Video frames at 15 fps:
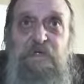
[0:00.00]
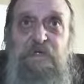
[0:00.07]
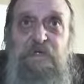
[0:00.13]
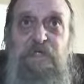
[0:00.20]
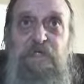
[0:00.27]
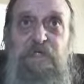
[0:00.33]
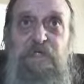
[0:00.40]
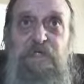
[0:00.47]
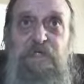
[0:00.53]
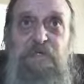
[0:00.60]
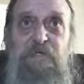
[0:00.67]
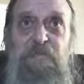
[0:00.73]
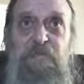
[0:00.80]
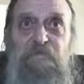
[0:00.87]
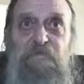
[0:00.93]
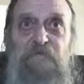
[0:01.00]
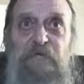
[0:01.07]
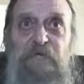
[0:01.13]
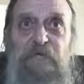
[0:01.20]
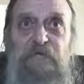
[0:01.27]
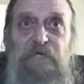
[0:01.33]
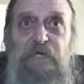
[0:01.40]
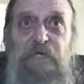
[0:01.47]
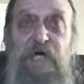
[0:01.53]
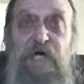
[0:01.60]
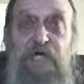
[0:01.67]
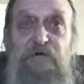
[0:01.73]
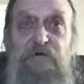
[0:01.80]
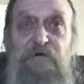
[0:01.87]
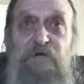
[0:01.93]
You know, and I
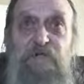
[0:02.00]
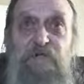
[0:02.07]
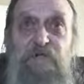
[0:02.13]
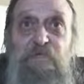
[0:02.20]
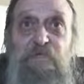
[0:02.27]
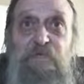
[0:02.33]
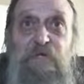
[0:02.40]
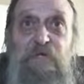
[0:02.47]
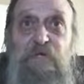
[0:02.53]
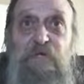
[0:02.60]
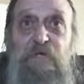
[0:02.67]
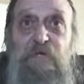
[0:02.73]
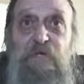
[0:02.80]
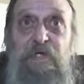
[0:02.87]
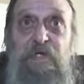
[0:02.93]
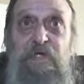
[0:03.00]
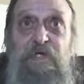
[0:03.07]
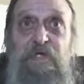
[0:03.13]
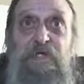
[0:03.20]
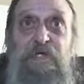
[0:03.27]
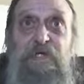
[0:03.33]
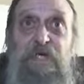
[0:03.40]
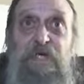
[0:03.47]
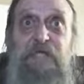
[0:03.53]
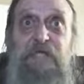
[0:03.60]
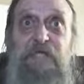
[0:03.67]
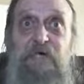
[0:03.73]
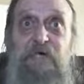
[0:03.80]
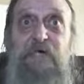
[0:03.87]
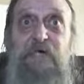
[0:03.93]
know that I
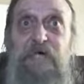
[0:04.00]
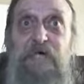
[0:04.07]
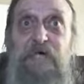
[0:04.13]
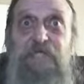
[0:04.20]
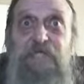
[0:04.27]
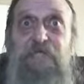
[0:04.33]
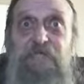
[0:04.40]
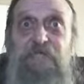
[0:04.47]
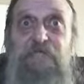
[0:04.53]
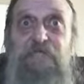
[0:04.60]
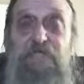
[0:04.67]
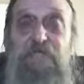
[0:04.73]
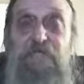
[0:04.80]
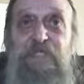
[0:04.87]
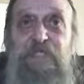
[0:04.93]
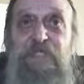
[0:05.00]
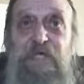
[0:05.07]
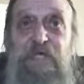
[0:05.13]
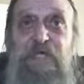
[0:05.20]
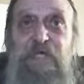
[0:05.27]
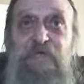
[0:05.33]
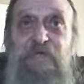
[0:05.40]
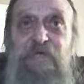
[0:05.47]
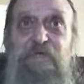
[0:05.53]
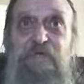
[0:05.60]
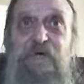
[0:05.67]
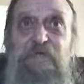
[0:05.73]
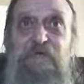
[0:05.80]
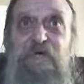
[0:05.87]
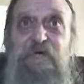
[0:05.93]
thought I used to be saved, but
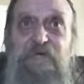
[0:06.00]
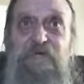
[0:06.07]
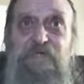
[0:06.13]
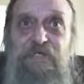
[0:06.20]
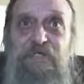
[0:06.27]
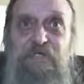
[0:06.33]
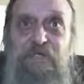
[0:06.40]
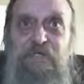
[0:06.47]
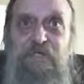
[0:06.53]
I wasn't.